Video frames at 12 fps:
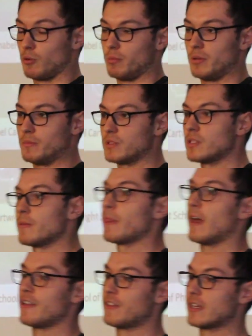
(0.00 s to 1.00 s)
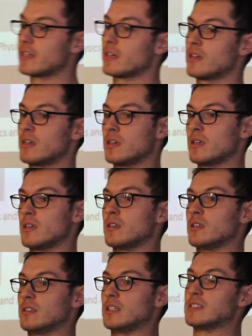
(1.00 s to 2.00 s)
problems, I think
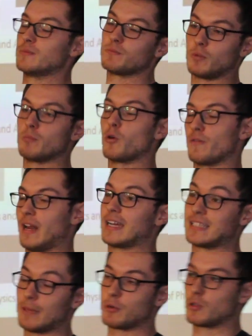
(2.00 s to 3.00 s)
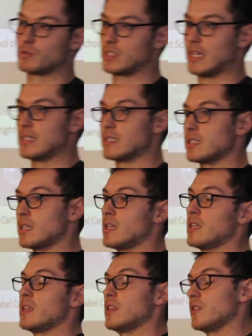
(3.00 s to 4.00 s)
it's more of an academical sense
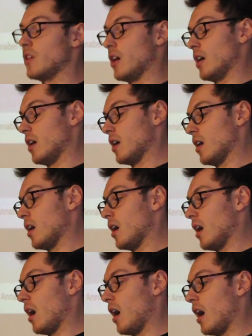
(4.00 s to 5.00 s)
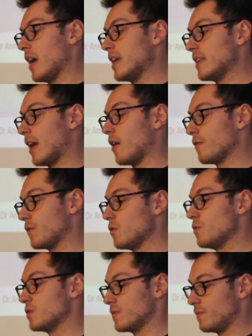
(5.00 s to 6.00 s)
that I now
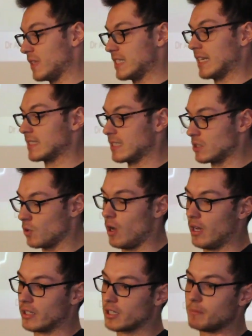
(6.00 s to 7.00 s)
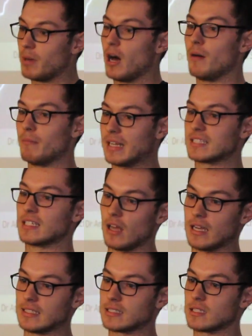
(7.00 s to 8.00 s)
view physics as not a
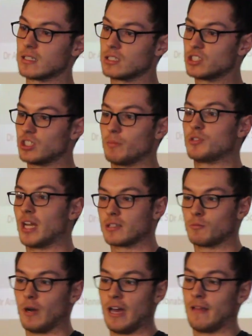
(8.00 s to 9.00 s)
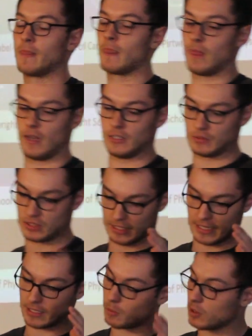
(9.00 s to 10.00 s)
compartmentalized subject where you
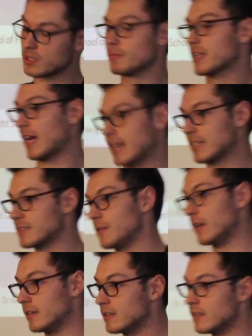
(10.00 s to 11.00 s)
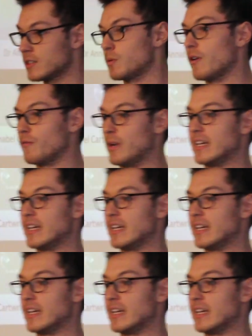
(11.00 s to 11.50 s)
study quantum mechanics for 12